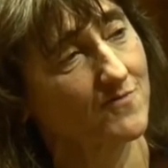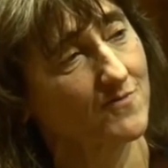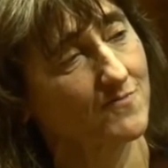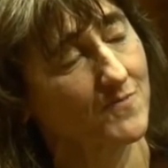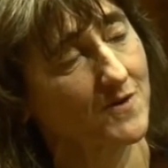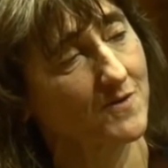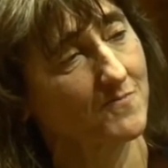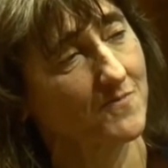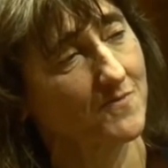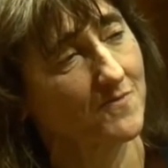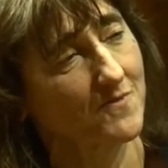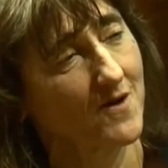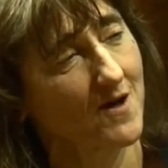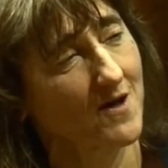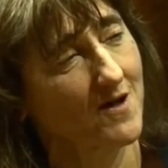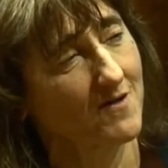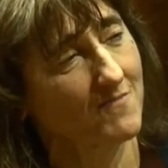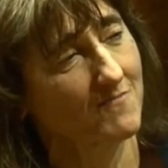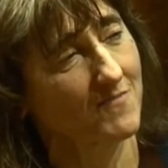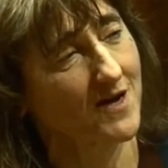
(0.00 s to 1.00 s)
with people.
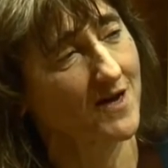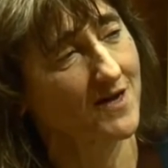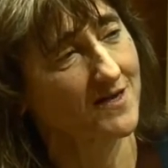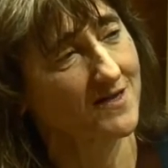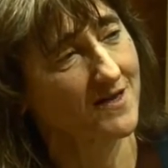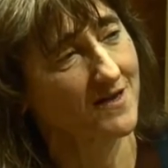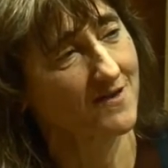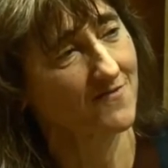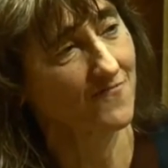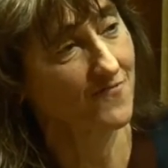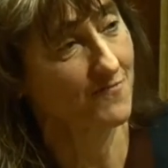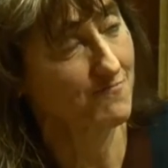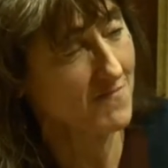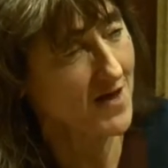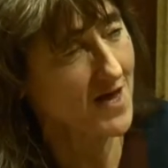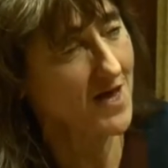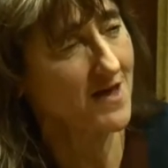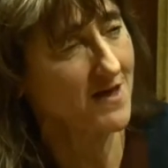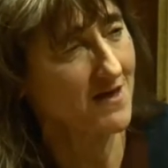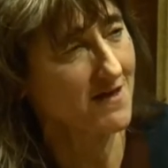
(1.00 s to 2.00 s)
But I think for
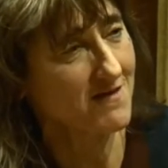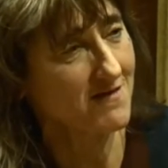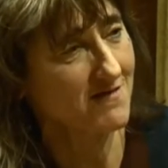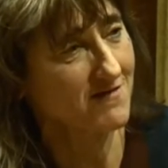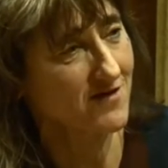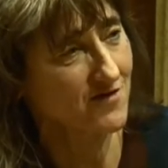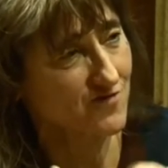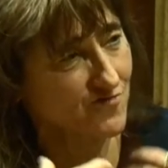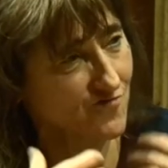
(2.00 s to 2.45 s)
me, the